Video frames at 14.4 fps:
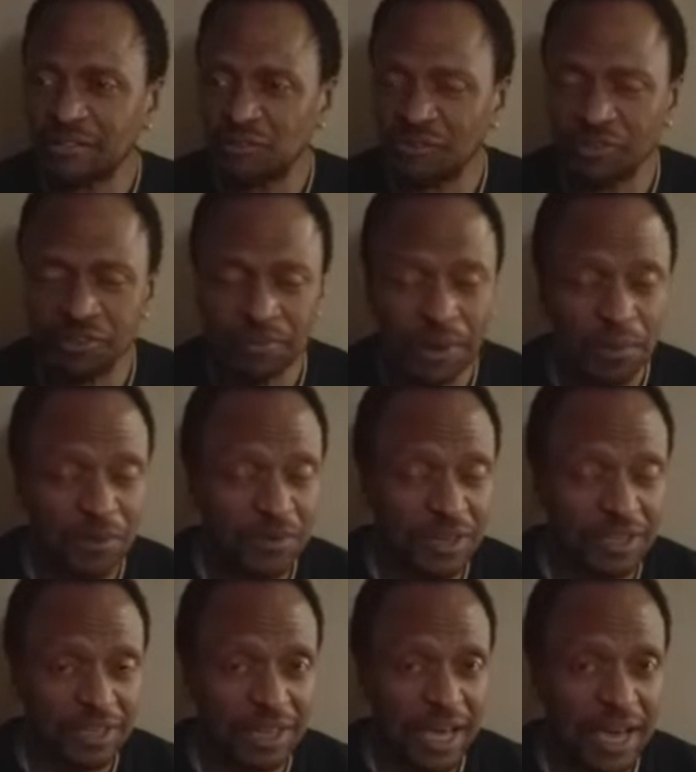for remembering
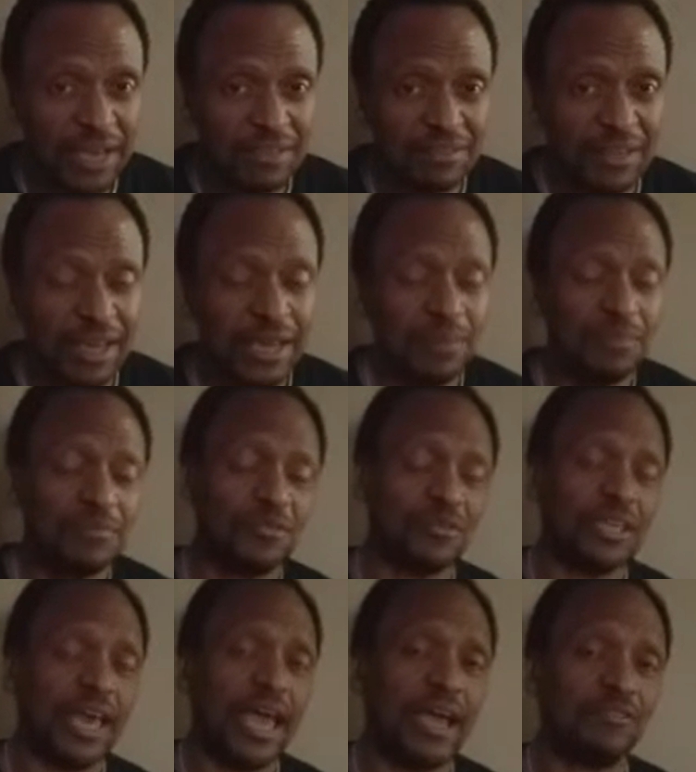the lines names or
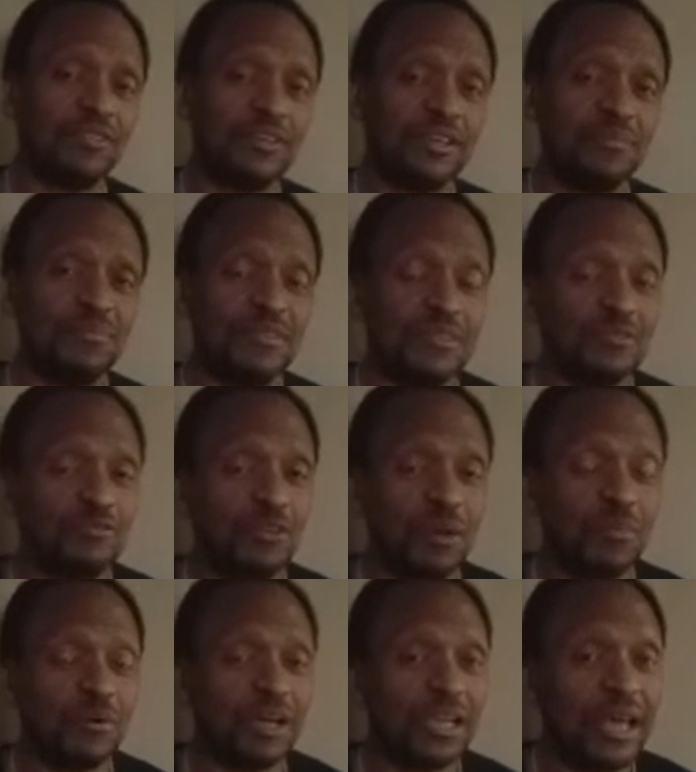the acronyms in the
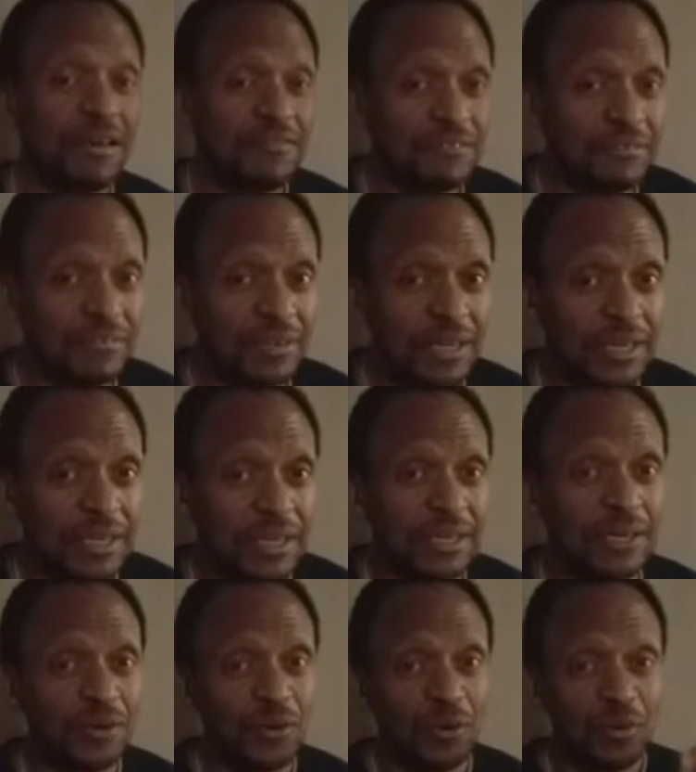treble clef?
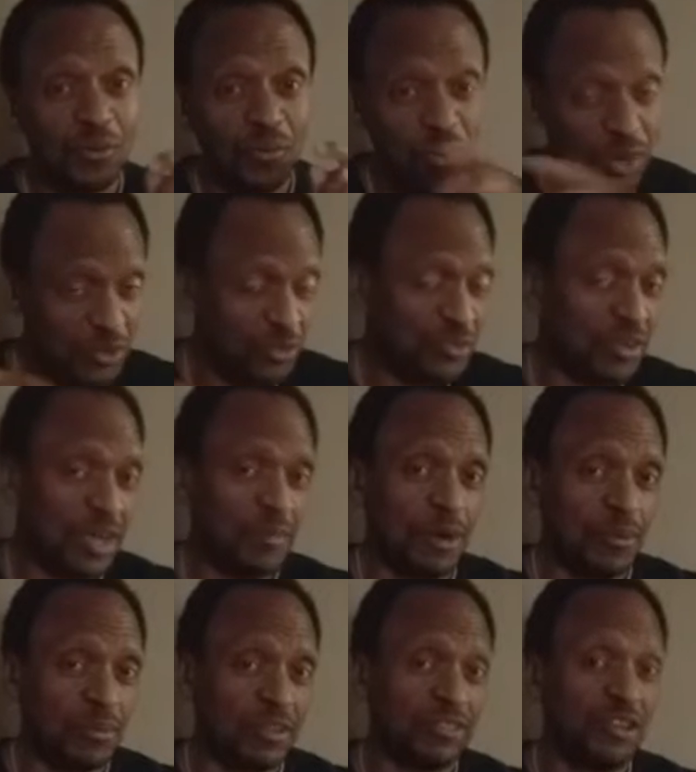What did you come
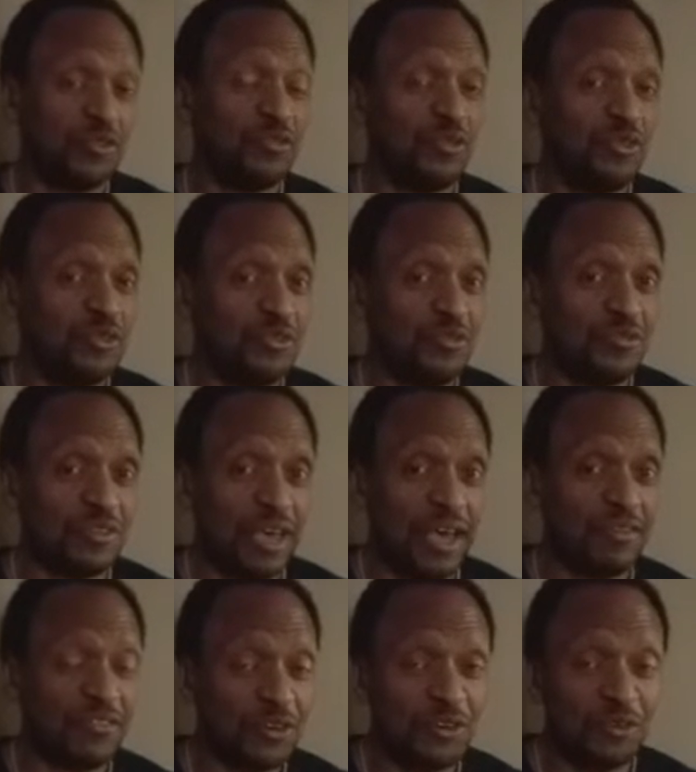up with? Did you use
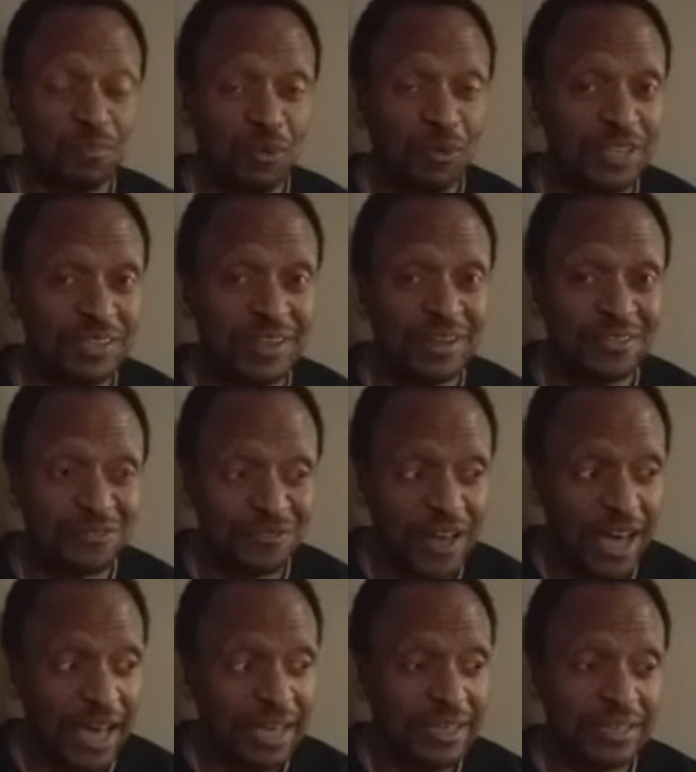Every Good Boy Does
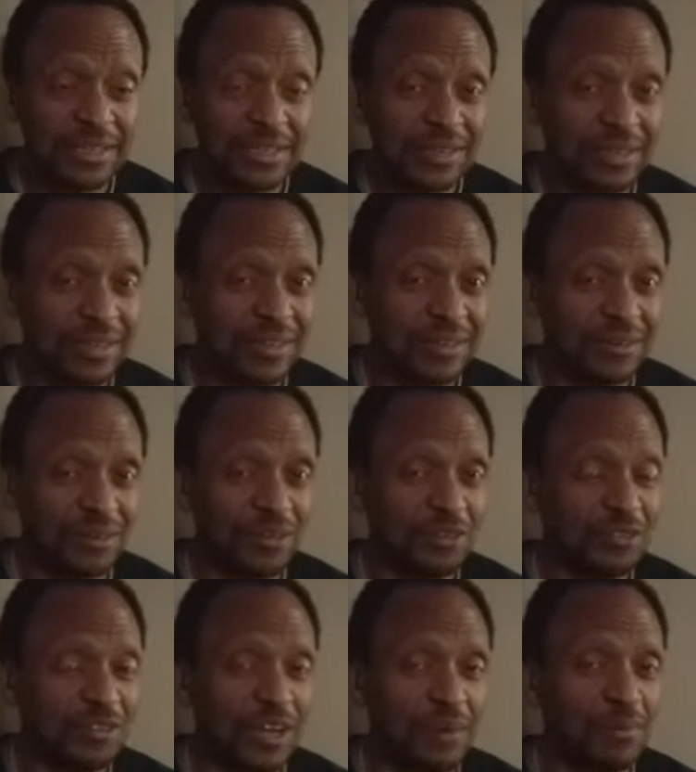Fine? Or did
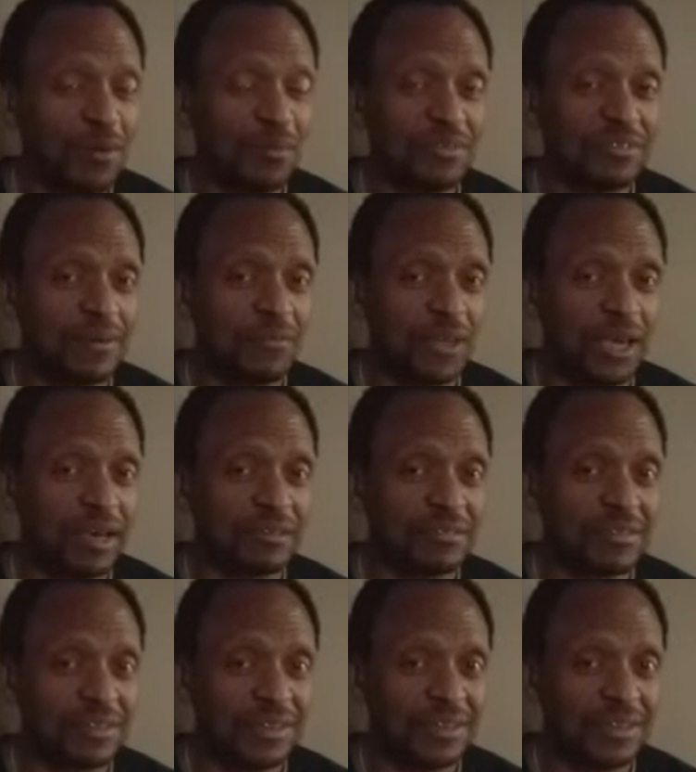you come up with something else?